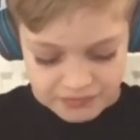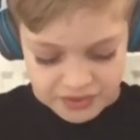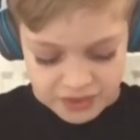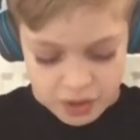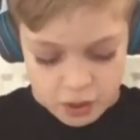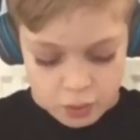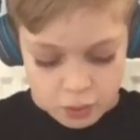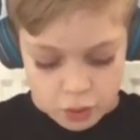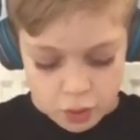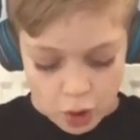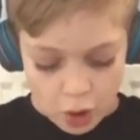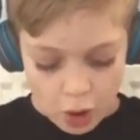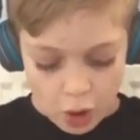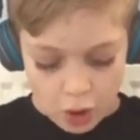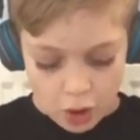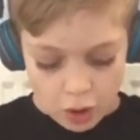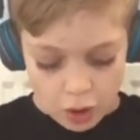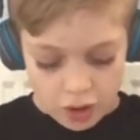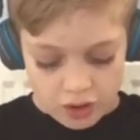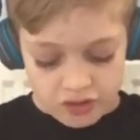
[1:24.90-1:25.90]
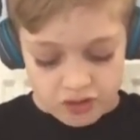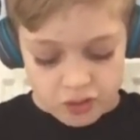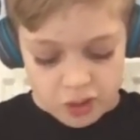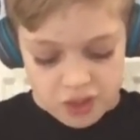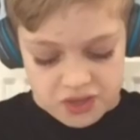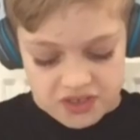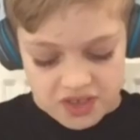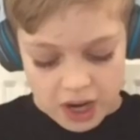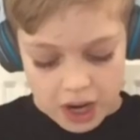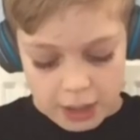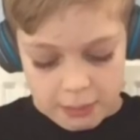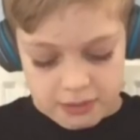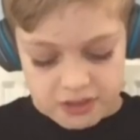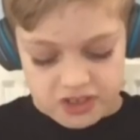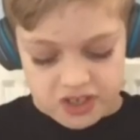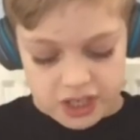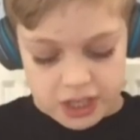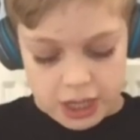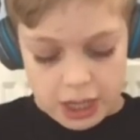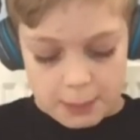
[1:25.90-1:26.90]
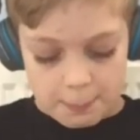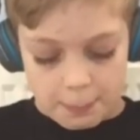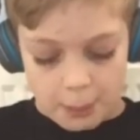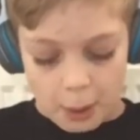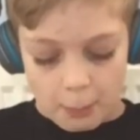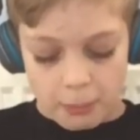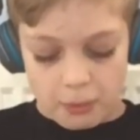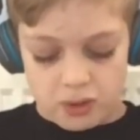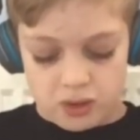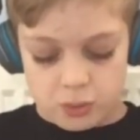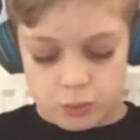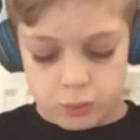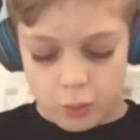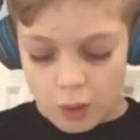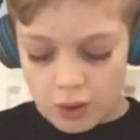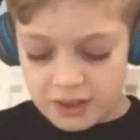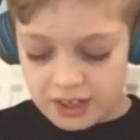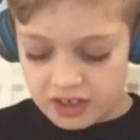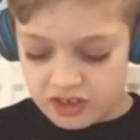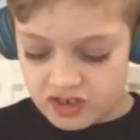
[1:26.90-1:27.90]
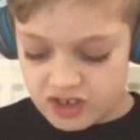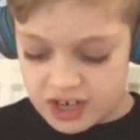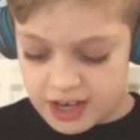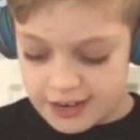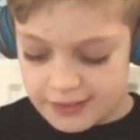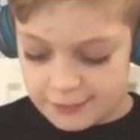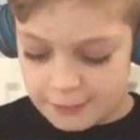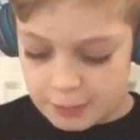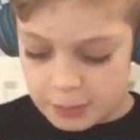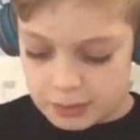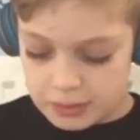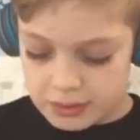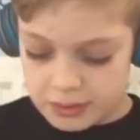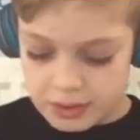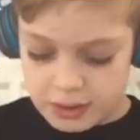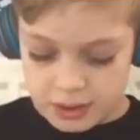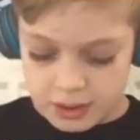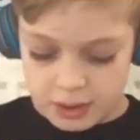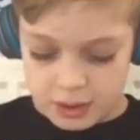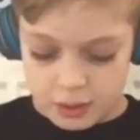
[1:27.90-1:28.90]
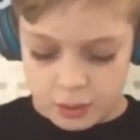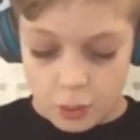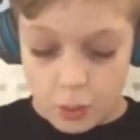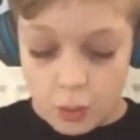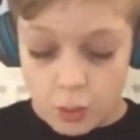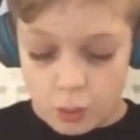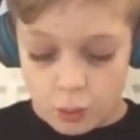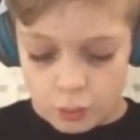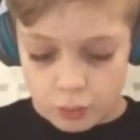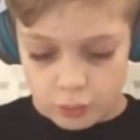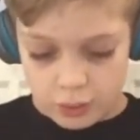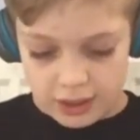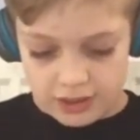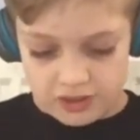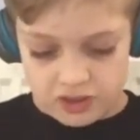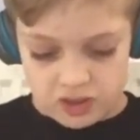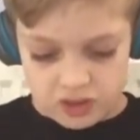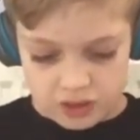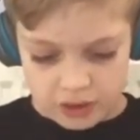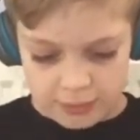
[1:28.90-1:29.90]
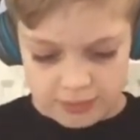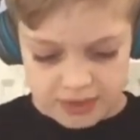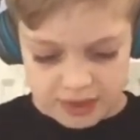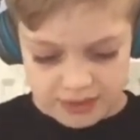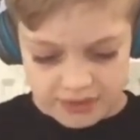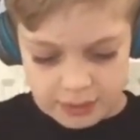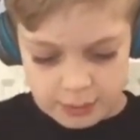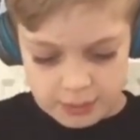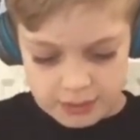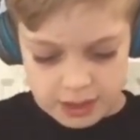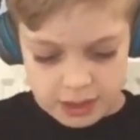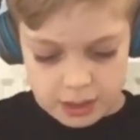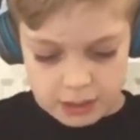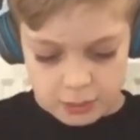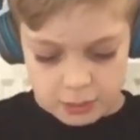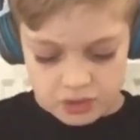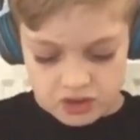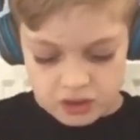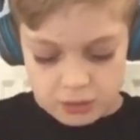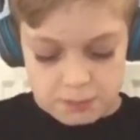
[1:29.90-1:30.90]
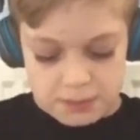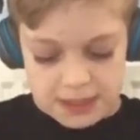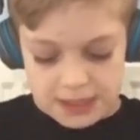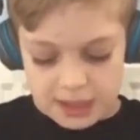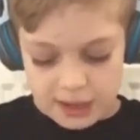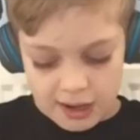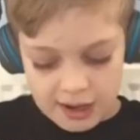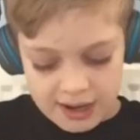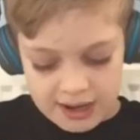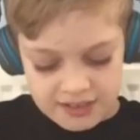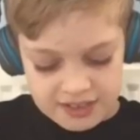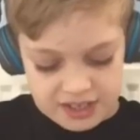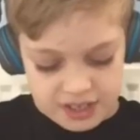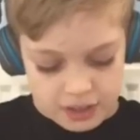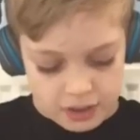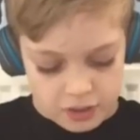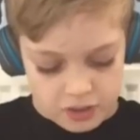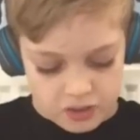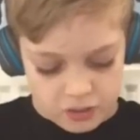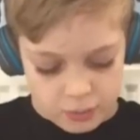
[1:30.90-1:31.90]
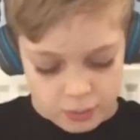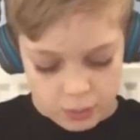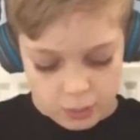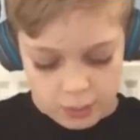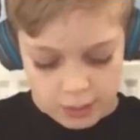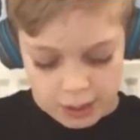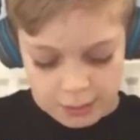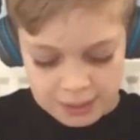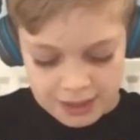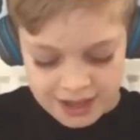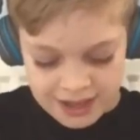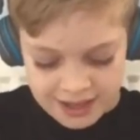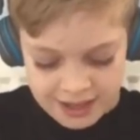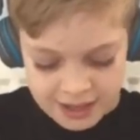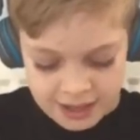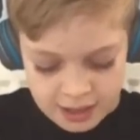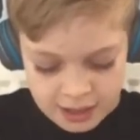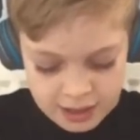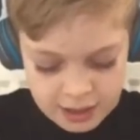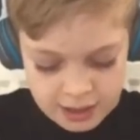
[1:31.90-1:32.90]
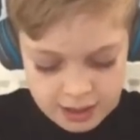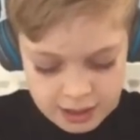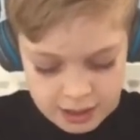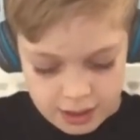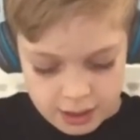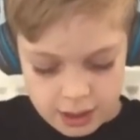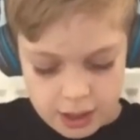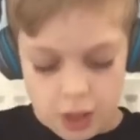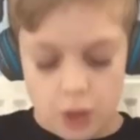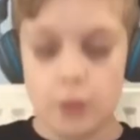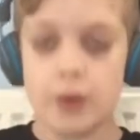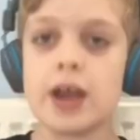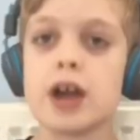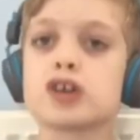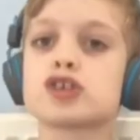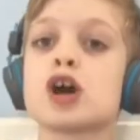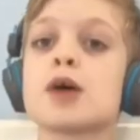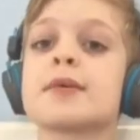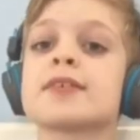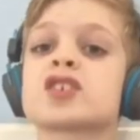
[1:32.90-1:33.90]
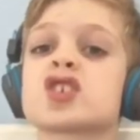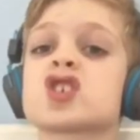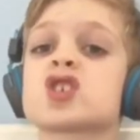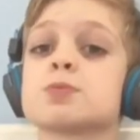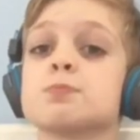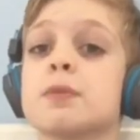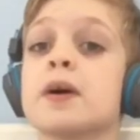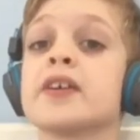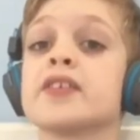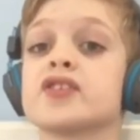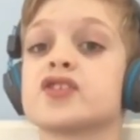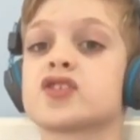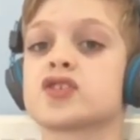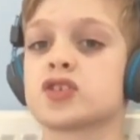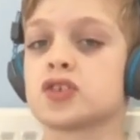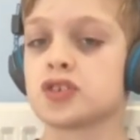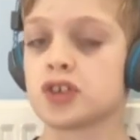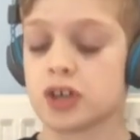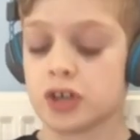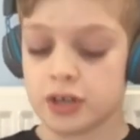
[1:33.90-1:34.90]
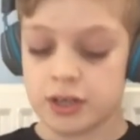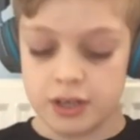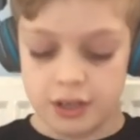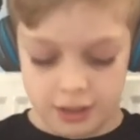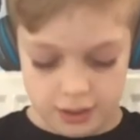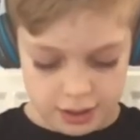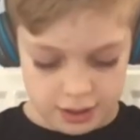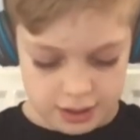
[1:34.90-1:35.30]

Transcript: You got a hundred diamonds. Bubbles one achievement. Oh, I just jumped. I think we're jumping higher than usual. Hooray! We are going to space today.